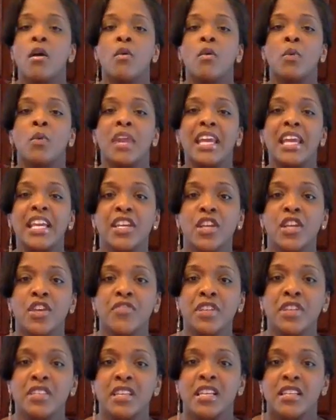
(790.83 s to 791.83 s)
When I get
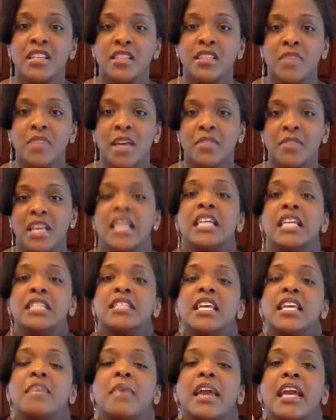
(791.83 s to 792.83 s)
nervous, sometimes I
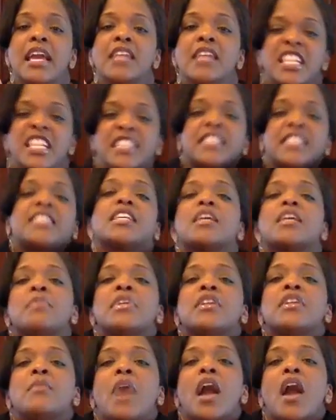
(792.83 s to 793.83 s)
take my hands, I stick them
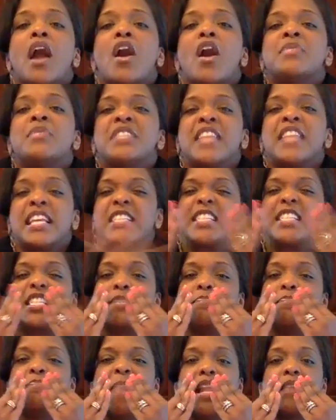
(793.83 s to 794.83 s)
under my arms, and I
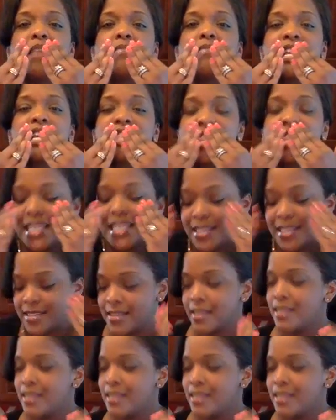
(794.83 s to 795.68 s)
smell them like this.